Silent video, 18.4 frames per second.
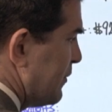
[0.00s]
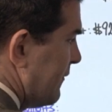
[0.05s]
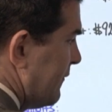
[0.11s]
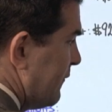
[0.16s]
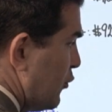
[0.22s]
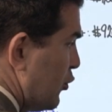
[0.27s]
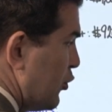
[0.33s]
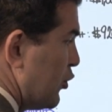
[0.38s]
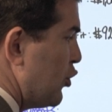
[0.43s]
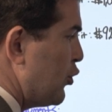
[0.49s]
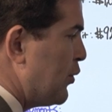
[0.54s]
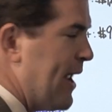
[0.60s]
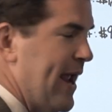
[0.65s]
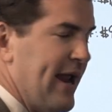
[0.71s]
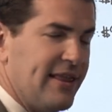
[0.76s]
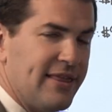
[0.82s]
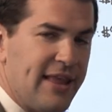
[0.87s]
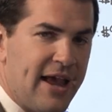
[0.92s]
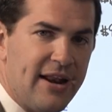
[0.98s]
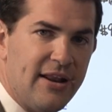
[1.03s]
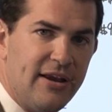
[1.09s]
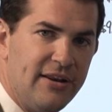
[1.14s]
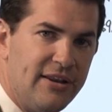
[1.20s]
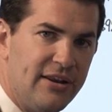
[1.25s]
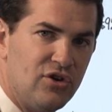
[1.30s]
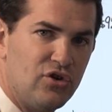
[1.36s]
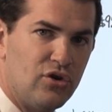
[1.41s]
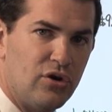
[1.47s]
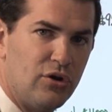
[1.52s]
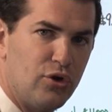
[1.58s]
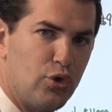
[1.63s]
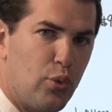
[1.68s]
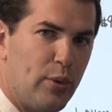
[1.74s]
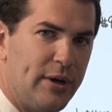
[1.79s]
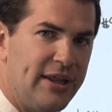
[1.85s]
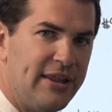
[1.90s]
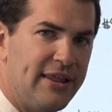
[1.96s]
before you take that additional
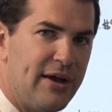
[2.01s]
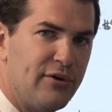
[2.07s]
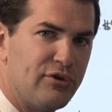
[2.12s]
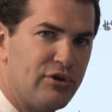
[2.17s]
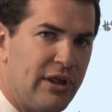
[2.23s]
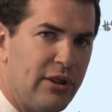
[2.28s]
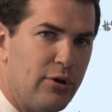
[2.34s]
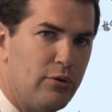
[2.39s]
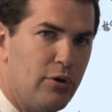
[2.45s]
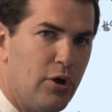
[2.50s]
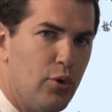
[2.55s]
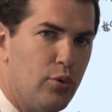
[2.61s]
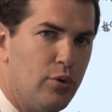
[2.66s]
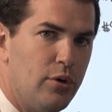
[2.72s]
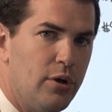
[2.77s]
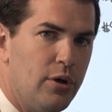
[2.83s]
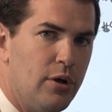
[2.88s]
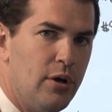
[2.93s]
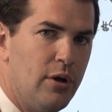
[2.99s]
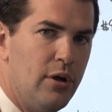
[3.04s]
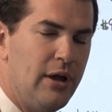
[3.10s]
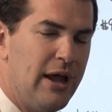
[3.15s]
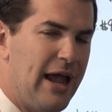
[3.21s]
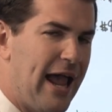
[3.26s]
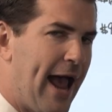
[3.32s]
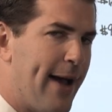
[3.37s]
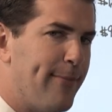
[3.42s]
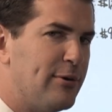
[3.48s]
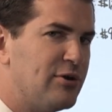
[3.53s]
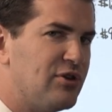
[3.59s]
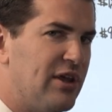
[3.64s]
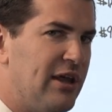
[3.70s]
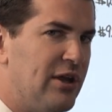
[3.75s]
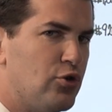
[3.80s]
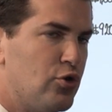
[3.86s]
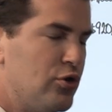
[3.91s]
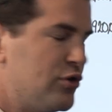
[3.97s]
twenty thousand dollars loan, how much
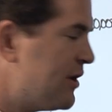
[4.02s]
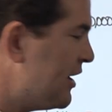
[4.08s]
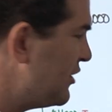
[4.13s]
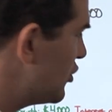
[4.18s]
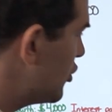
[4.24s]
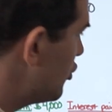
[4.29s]
interest has